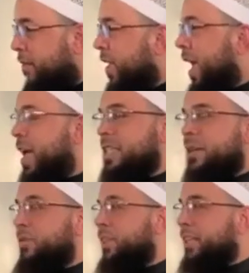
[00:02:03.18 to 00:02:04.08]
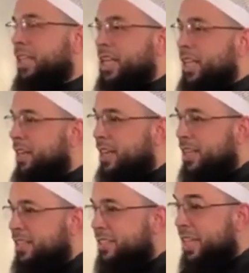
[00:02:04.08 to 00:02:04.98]
if he has everything that he
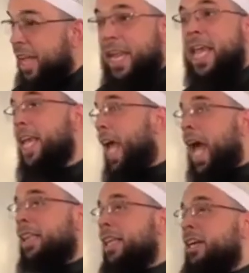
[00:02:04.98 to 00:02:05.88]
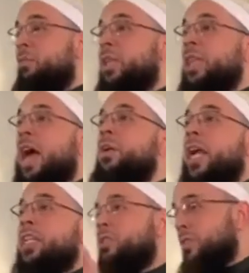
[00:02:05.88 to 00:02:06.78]
needs? And he got there without
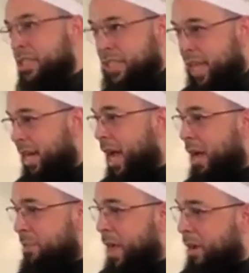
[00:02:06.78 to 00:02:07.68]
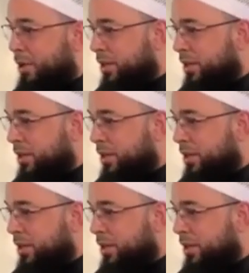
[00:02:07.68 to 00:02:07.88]
answering to that higher power.